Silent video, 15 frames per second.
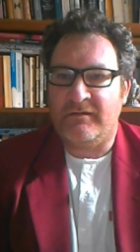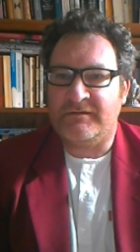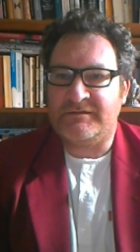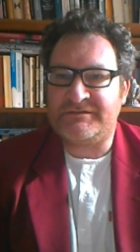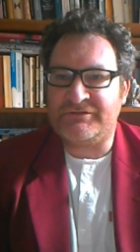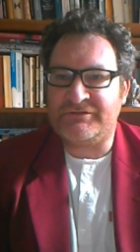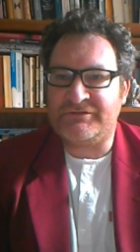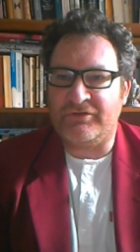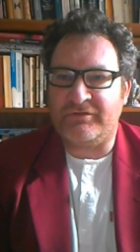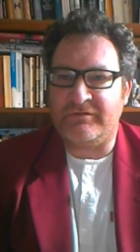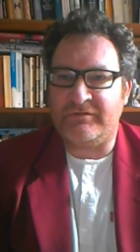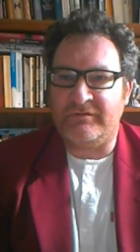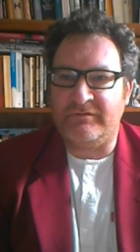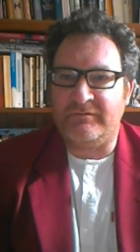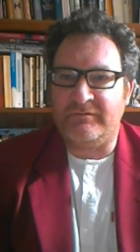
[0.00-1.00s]

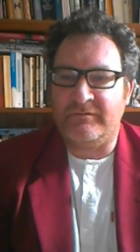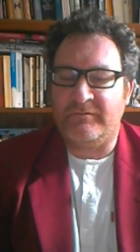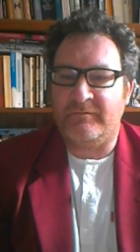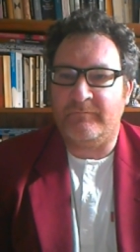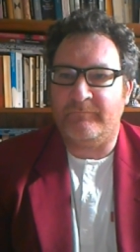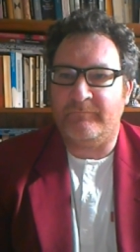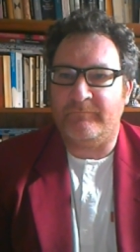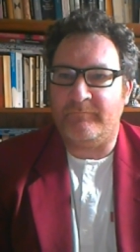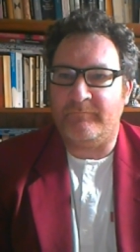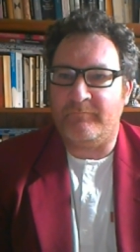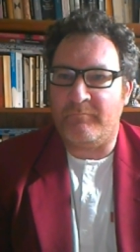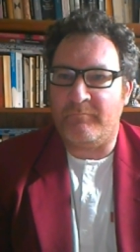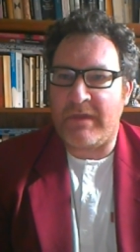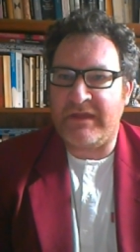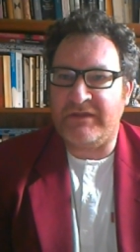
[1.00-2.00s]
certain
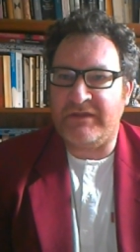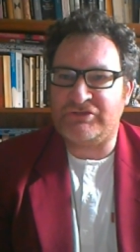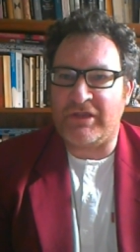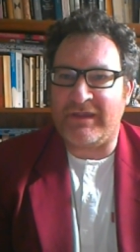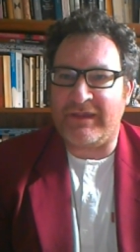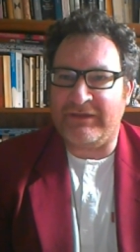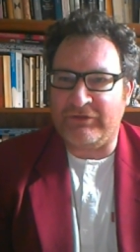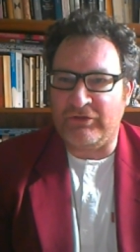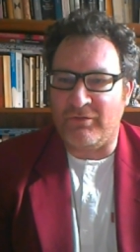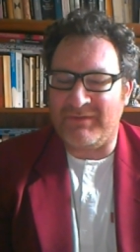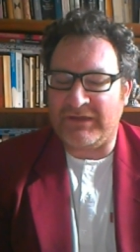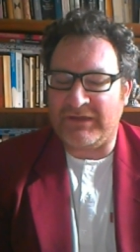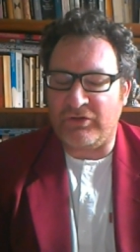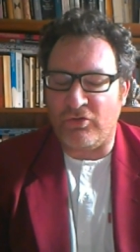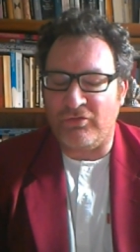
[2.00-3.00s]
major
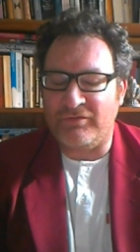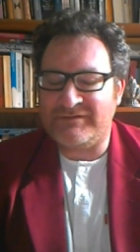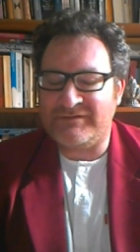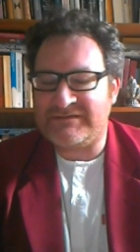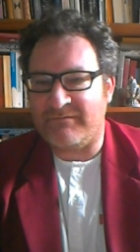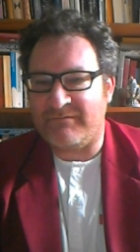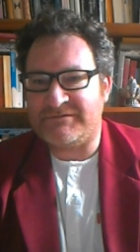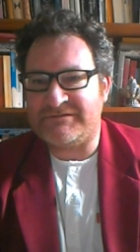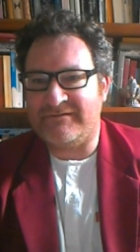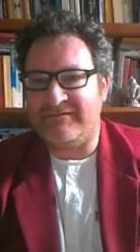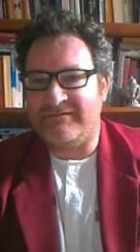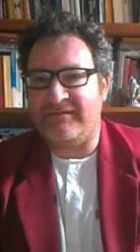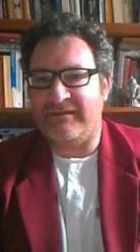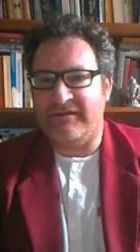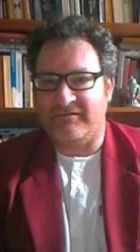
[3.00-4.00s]
economic concepts
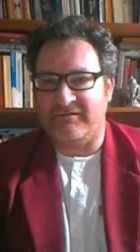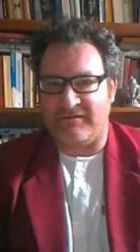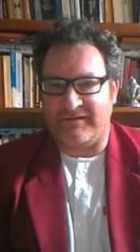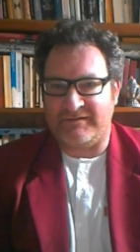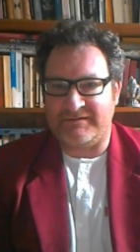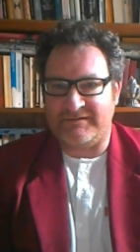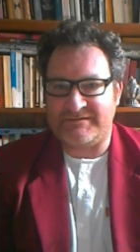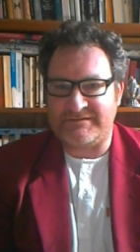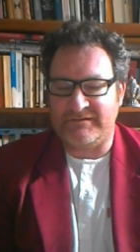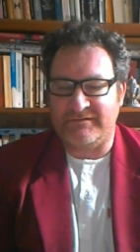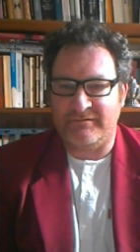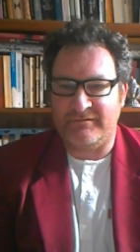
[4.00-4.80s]
and theories.